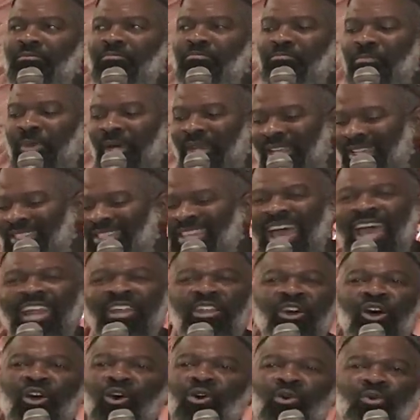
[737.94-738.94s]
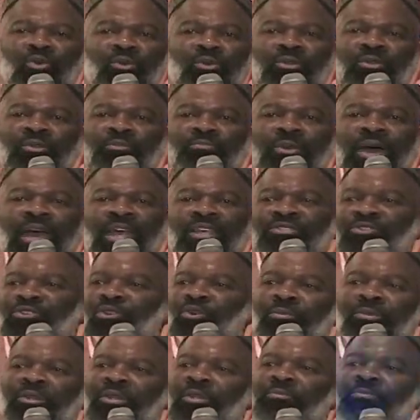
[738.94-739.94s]
But he's not known by
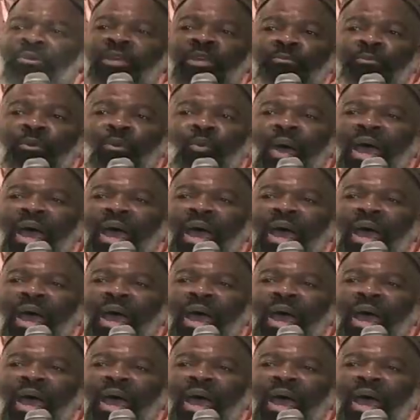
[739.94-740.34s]
so many people.